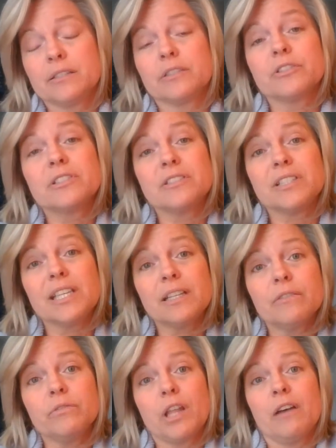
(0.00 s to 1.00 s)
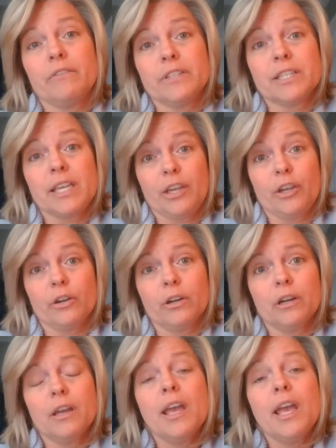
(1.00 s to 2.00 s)
The seed of love is here,
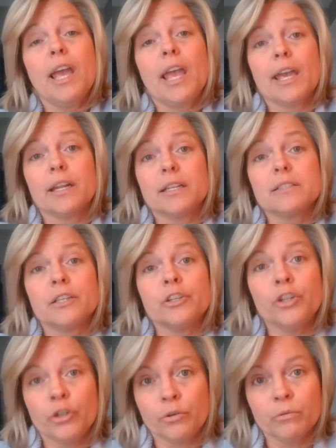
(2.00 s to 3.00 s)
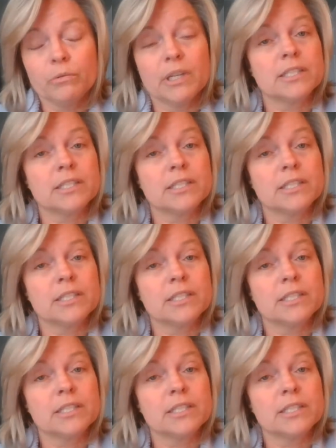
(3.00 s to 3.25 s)
and it's in you.